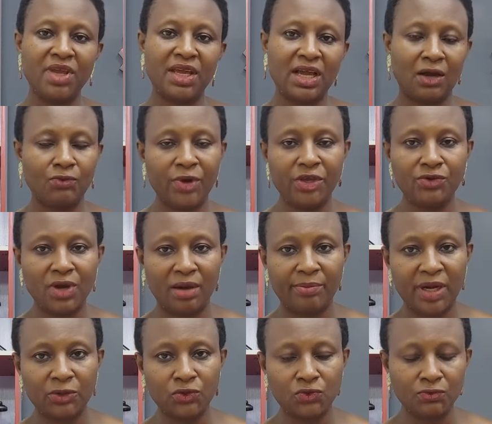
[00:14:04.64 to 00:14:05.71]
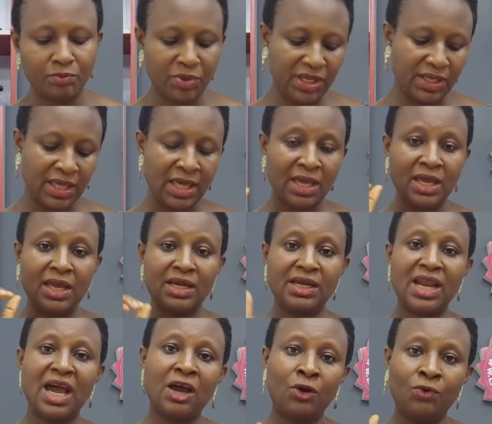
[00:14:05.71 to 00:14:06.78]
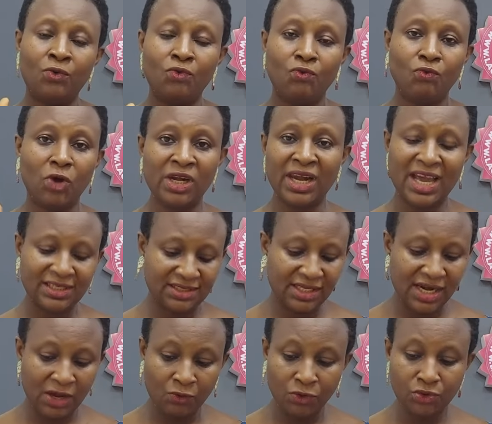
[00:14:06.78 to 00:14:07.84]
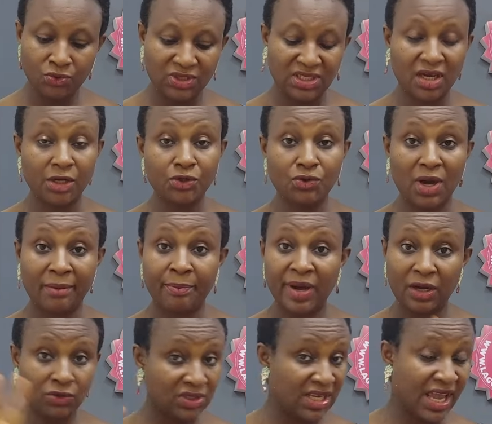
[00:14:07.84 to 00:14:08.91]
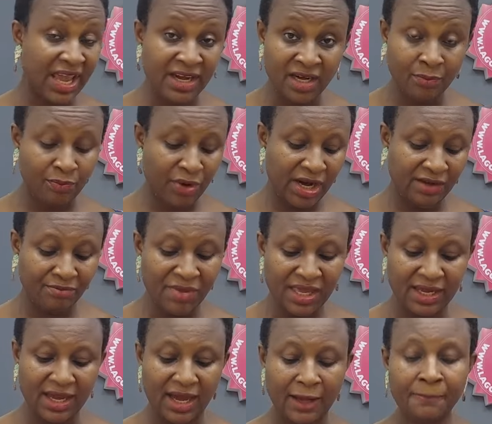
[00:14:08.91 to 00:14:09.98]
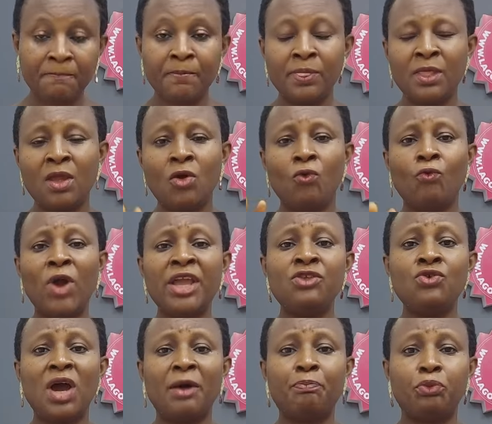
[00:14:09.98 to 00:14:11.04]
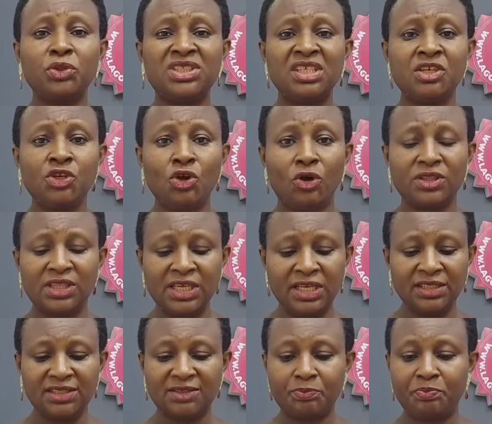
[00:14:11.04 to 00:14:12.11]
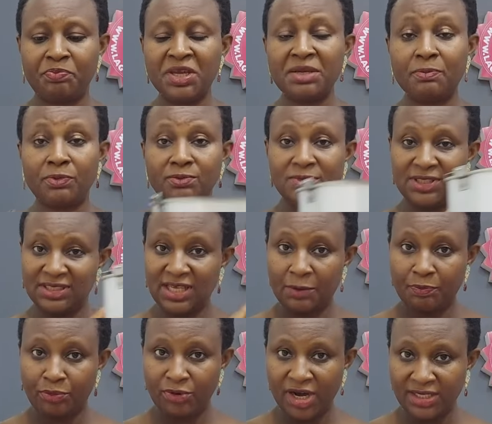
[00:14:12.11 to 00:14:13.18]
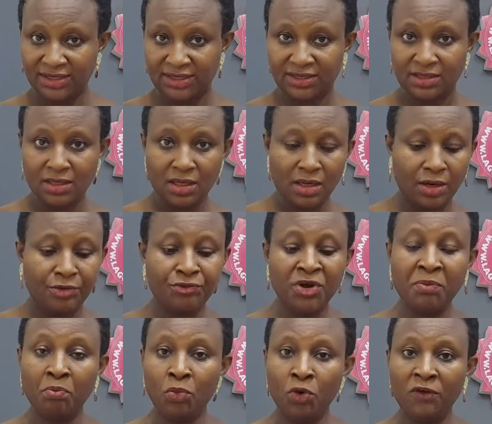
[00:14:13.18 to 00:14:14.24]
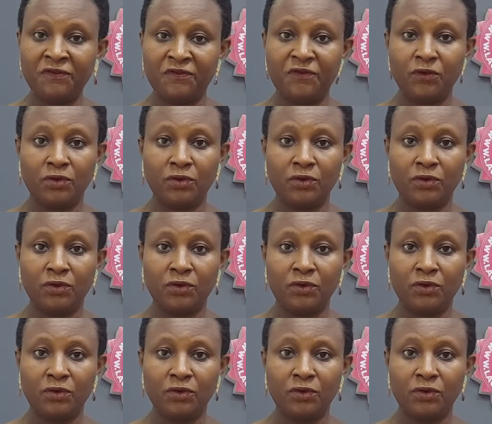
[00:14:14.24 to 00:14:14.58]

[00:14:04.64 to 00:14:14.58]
maker when you're about to bake. Now, one last thing I want to tell you about any bread maker. When you are putting your things, separate, remove